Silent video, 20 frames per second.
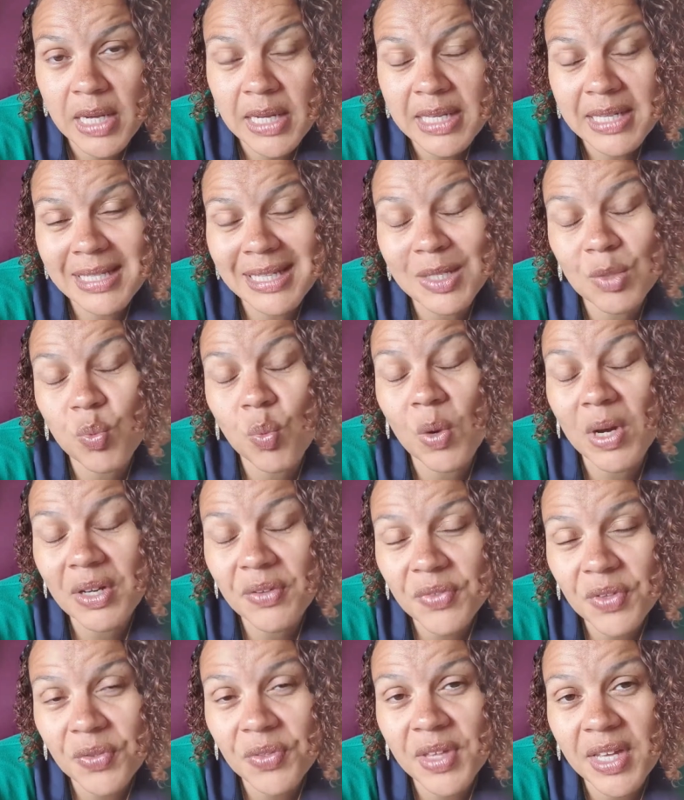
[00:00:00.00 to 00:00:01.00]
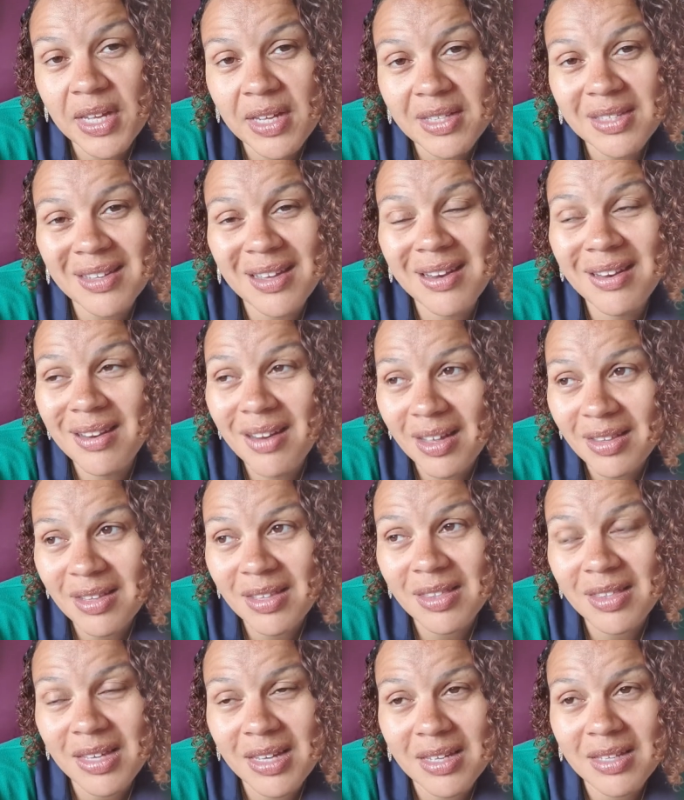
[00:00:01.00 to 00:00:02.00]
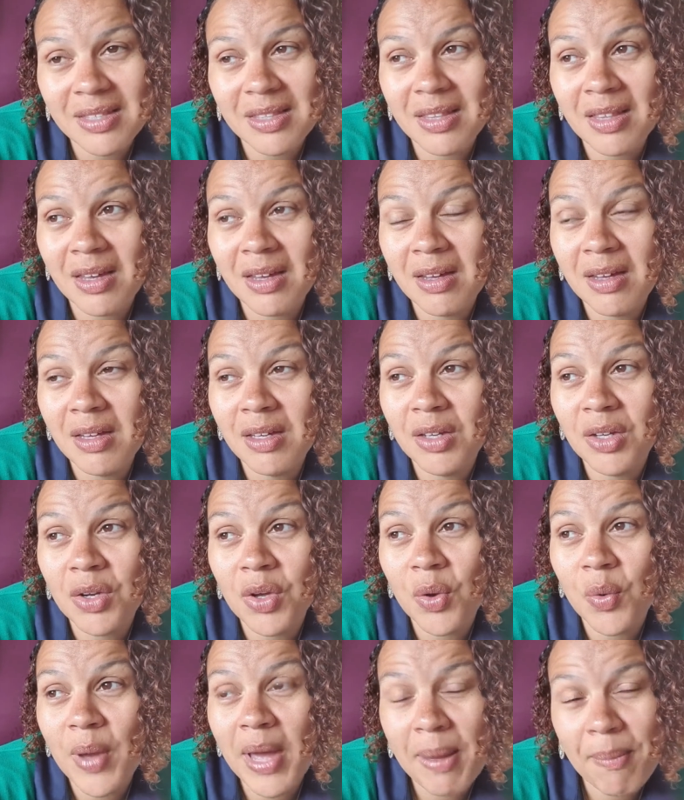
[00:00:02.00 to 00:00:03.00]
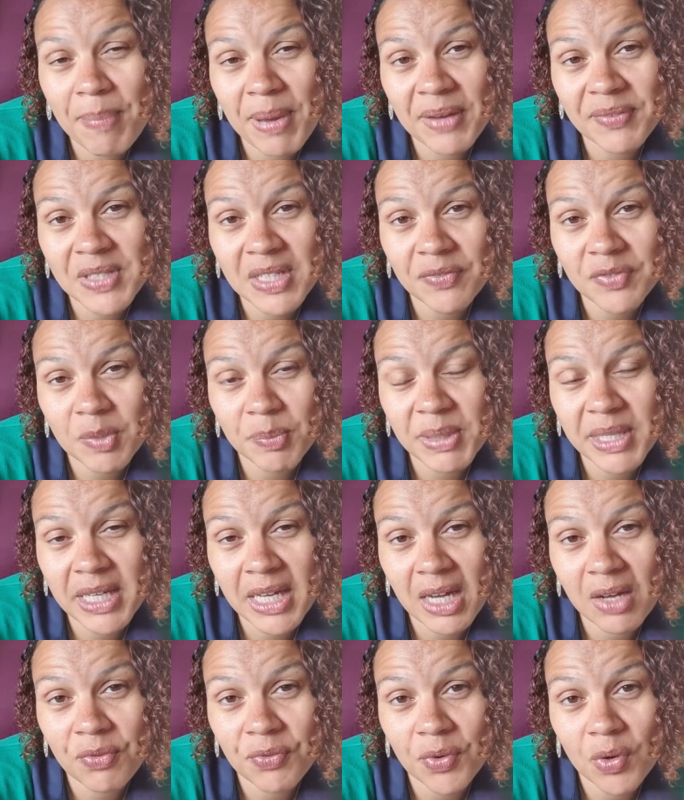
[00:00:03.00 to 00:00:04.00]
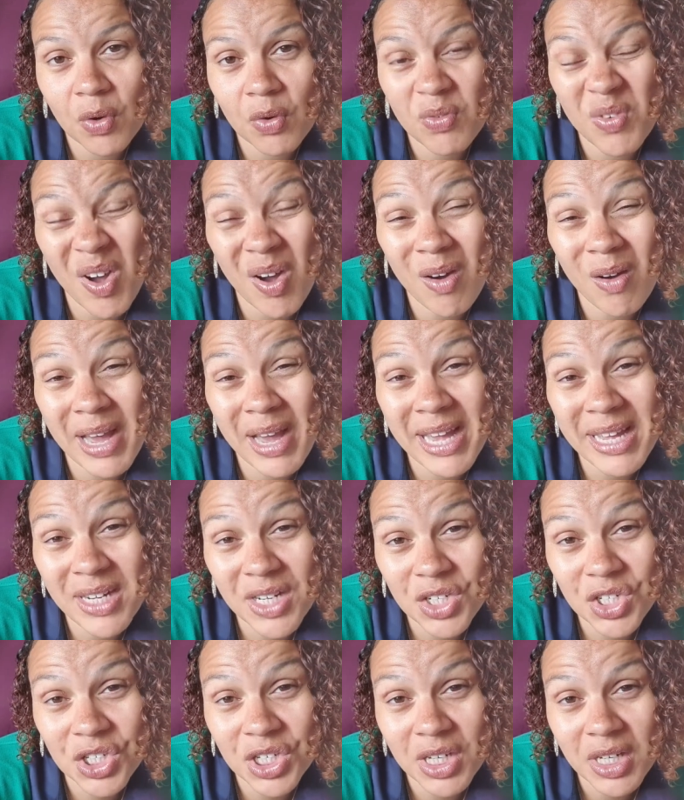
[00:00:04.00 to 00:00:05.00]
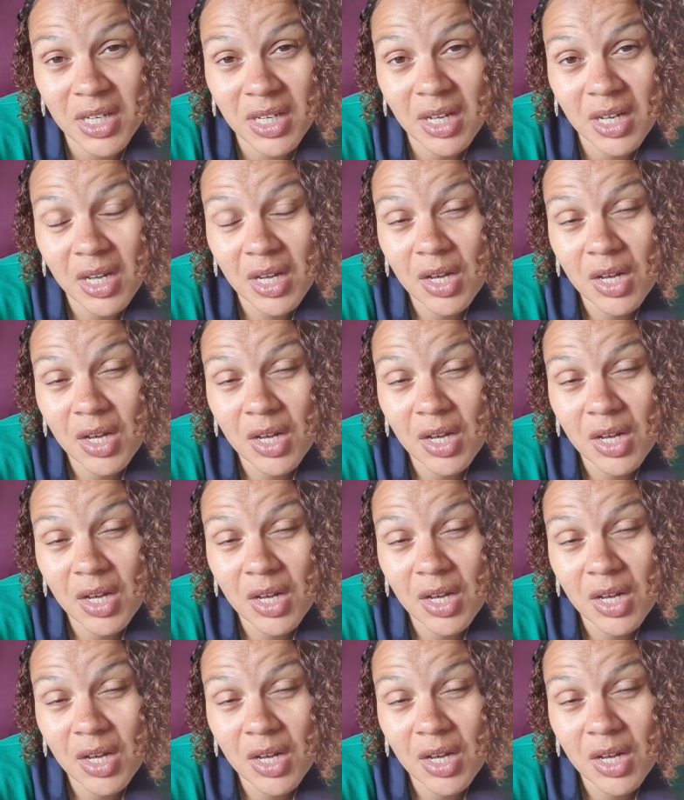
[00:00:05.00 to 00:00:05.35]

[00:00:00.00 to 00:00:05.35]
So that's one of the things. Another thing that, empaths have to be careful of, our energy.